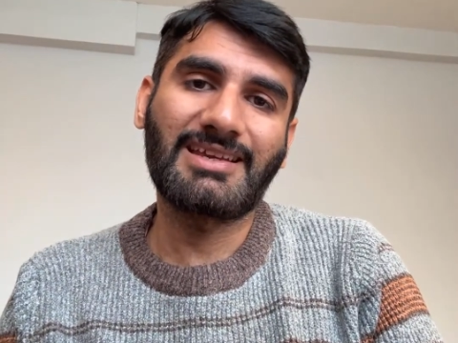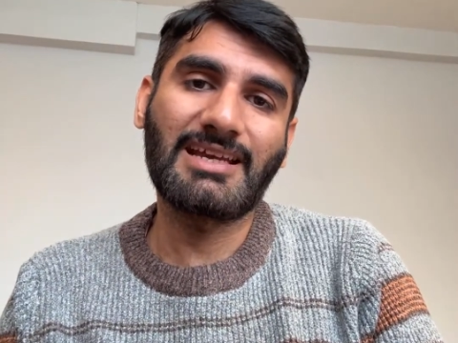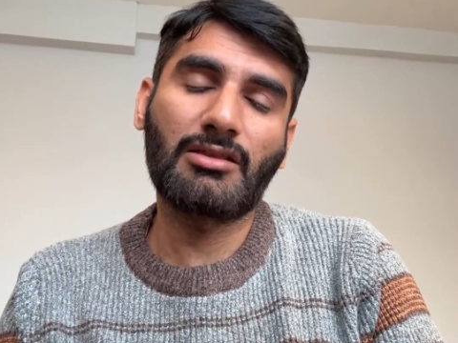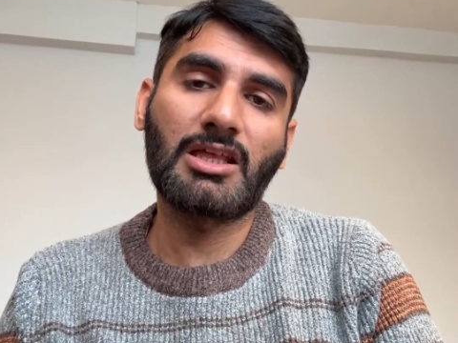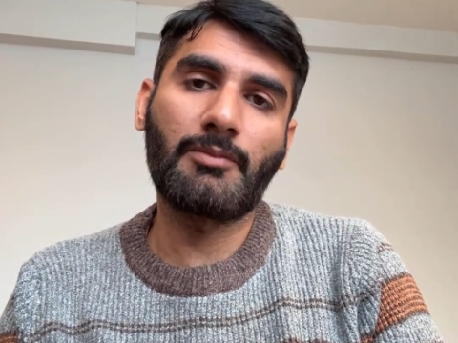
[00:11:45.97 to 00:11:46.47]

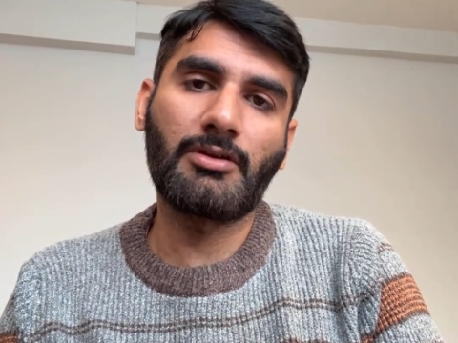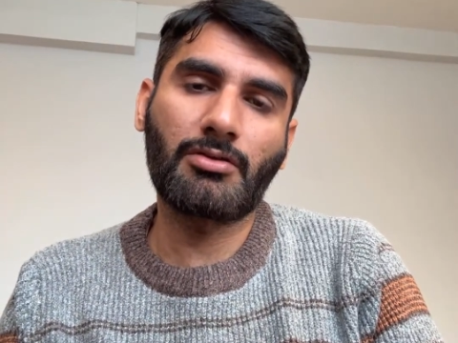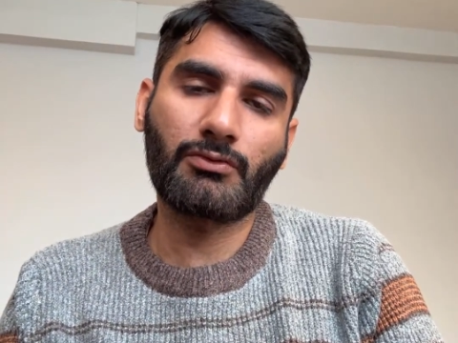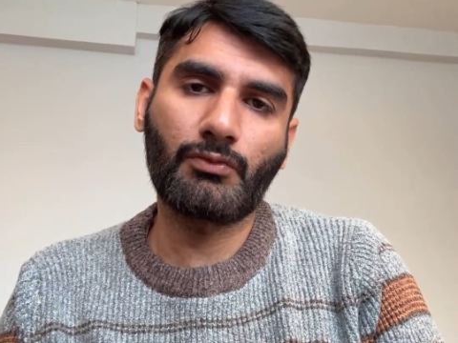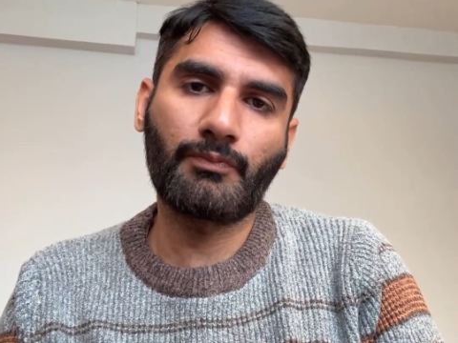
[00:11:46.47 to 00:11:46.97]

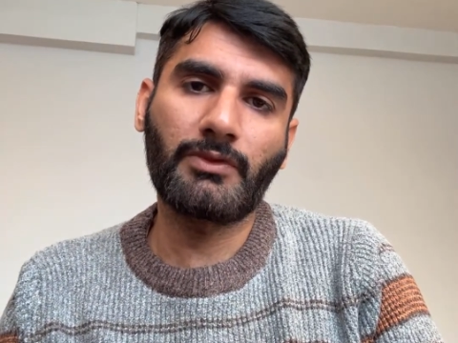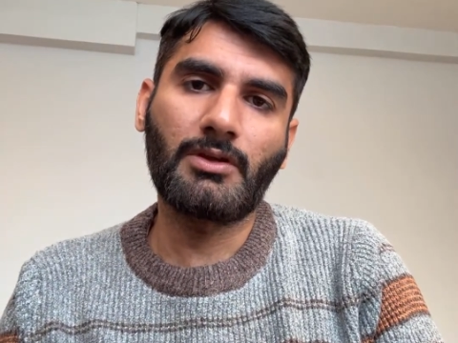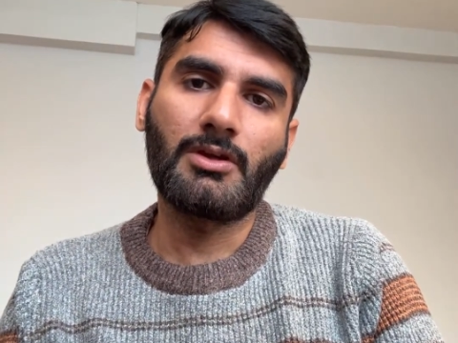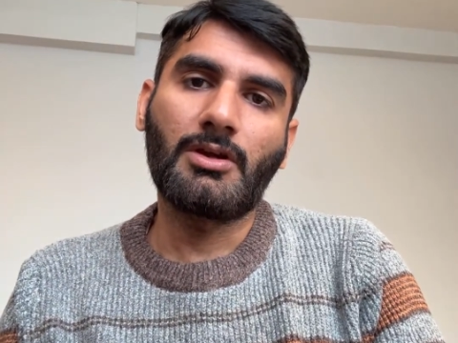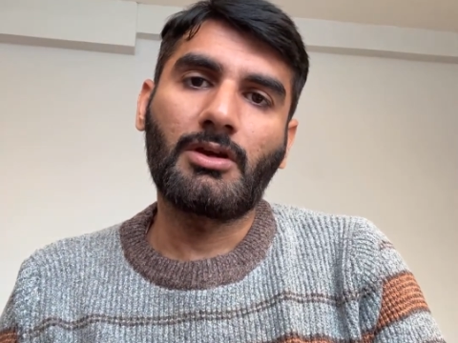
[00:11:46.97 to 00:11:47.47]
examiners to.
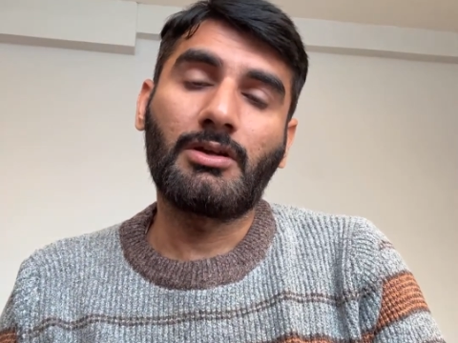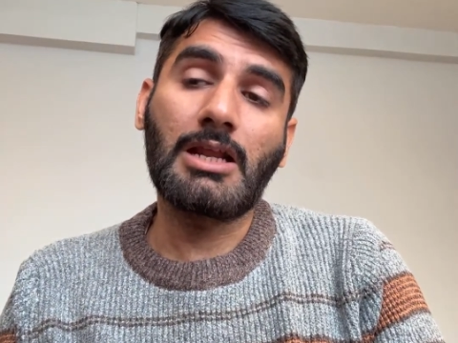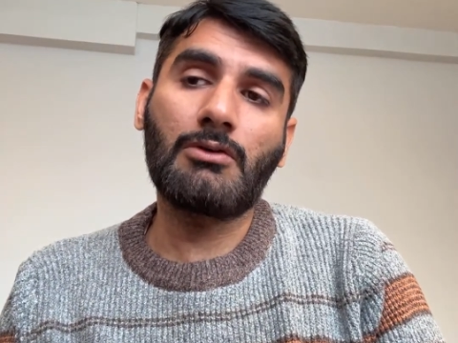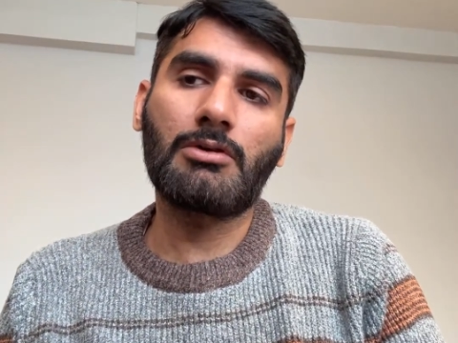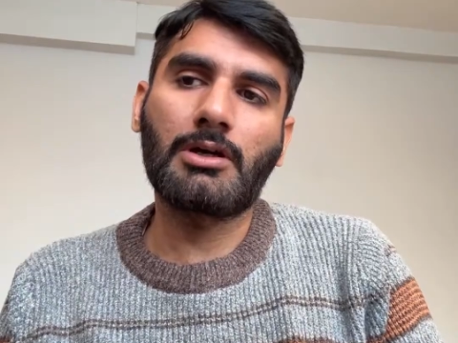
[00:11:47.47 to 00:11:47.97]

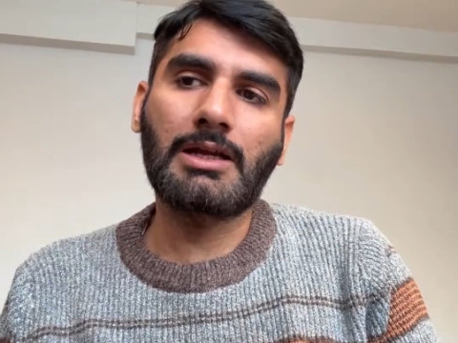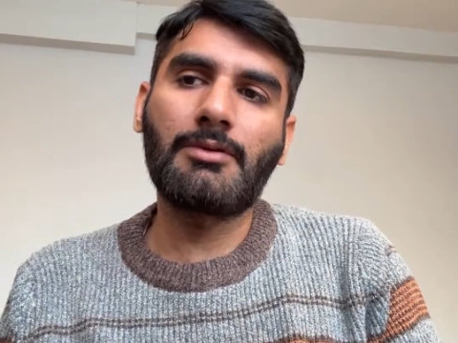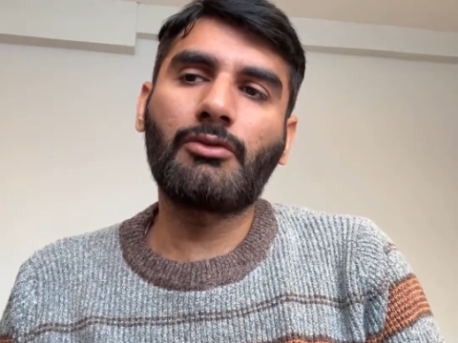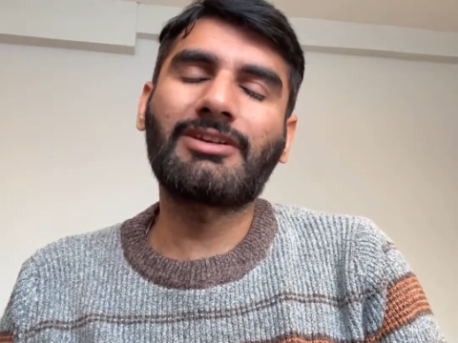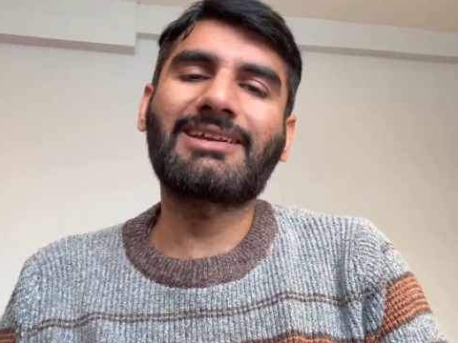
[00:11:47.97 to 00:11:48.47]
Now
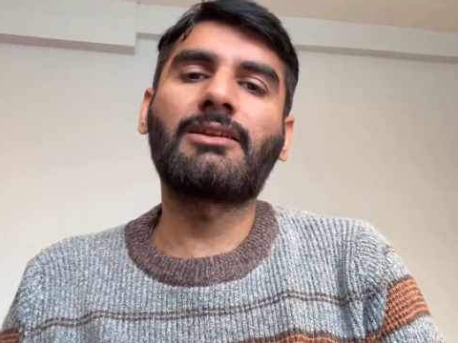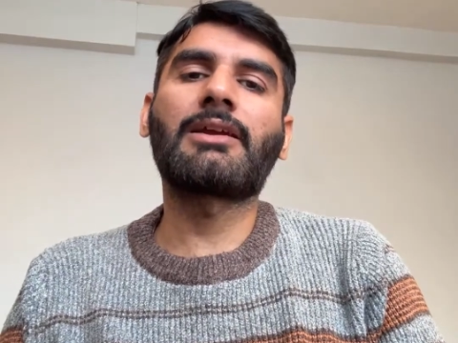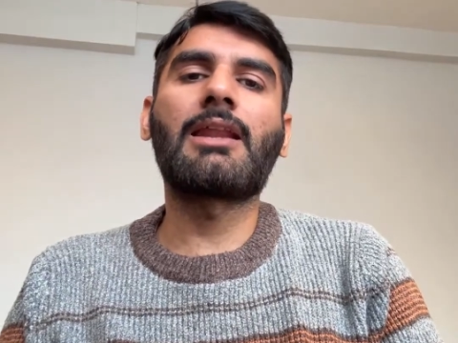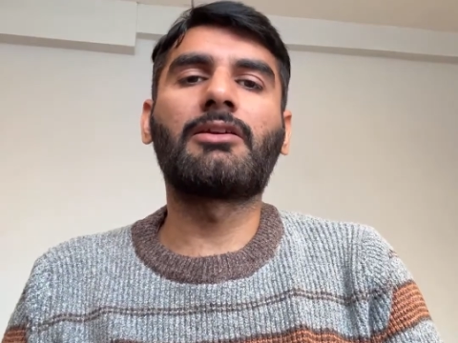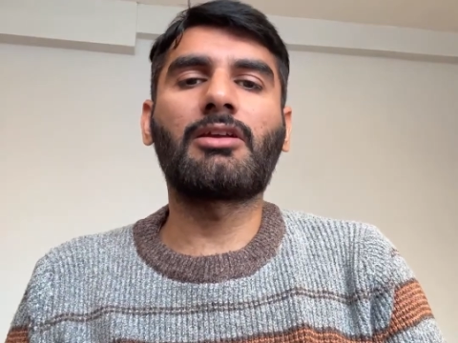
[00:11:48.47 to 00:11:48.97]
coming to
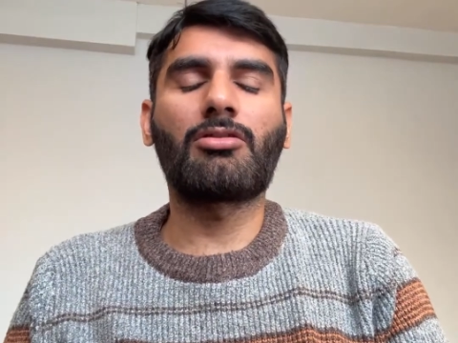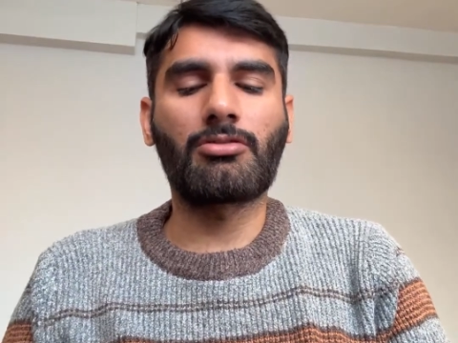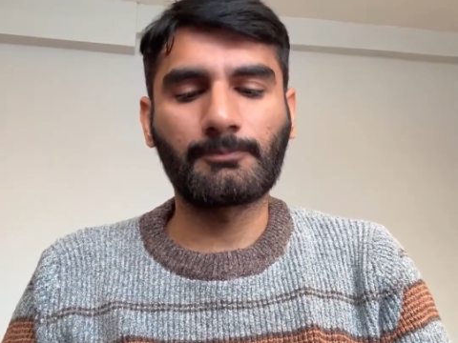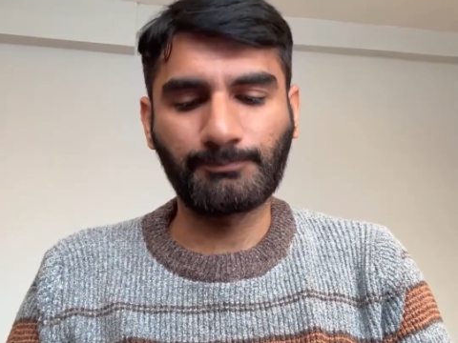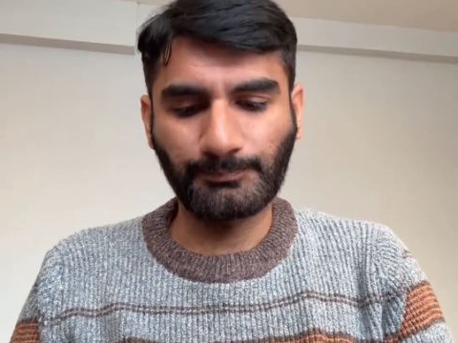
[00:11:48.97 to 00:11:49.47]
technicalities,